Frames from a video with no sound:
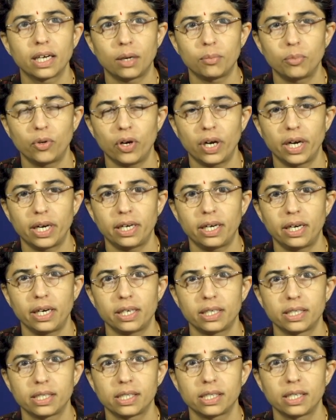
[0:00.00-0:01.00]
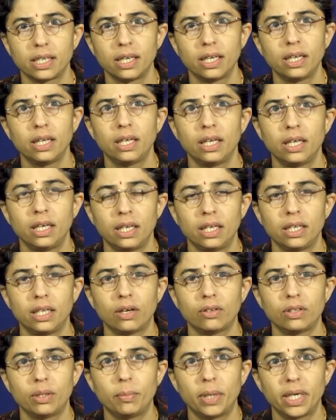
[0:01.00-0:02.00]
carbohydrates.
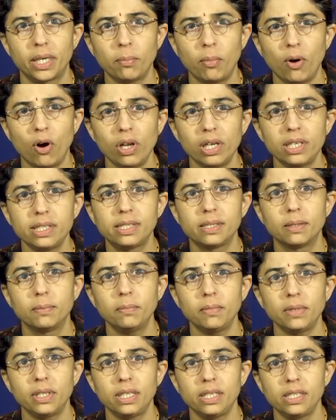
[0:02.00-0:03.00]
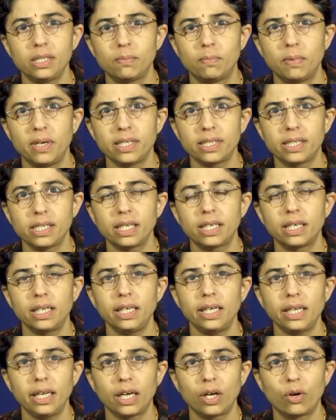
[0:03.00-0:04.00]
Now, the metabolism is
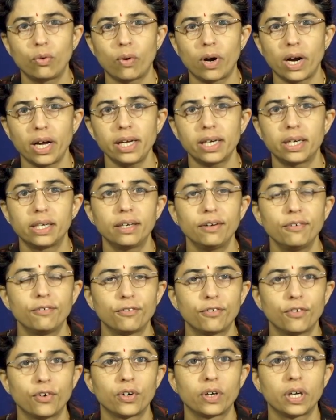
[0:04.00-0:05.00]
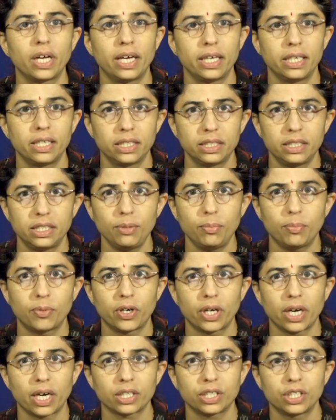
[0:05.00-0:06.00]
basically required for energy
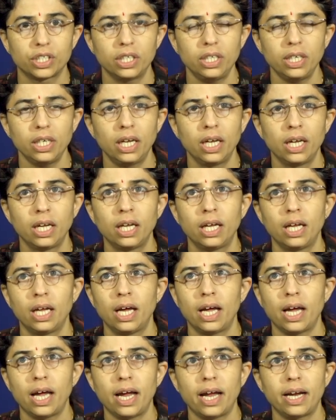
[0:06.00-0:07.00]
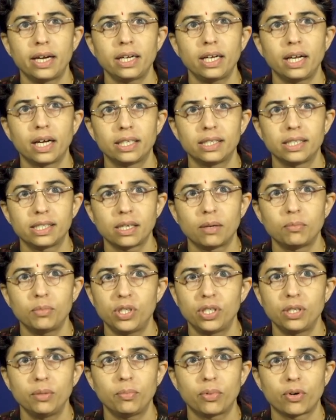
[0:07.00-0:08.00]
production and
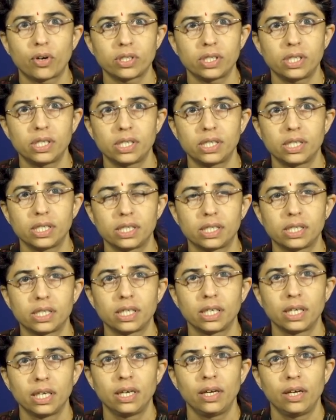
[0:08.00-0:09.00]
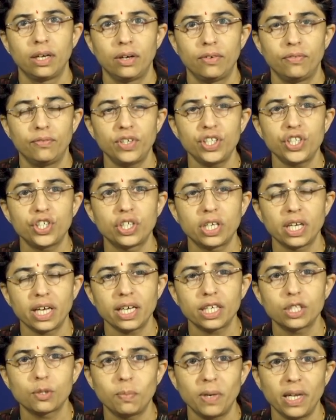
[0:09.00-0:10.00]
consumption processes which
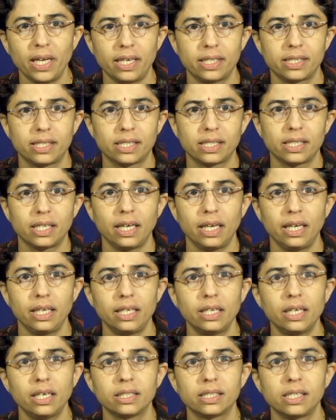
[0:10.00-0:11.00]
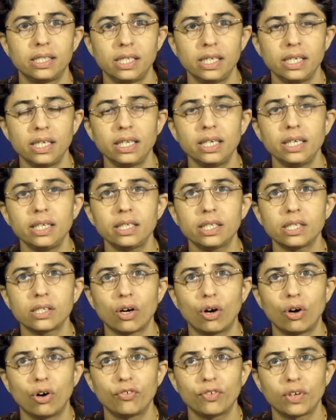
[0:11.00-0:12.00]
takes place in a series
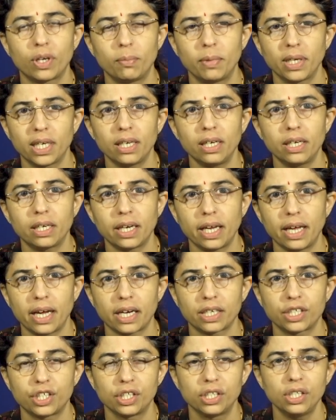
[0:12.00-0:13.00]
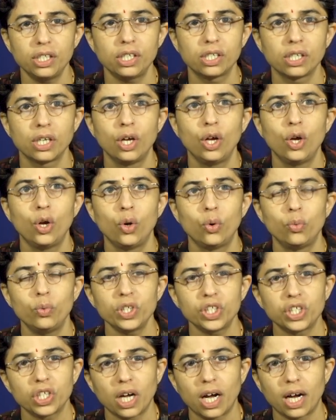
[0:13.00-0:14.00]
of chemical reactions
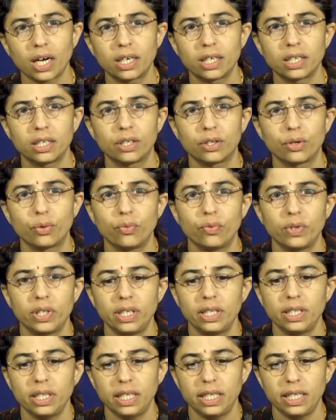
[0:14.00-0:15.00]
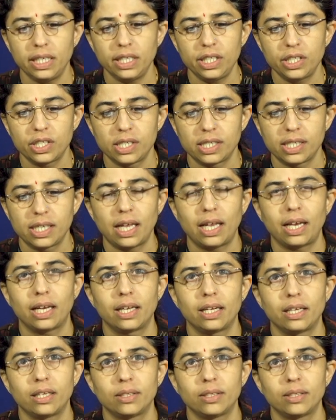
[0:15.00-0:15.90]
which occur within each cell.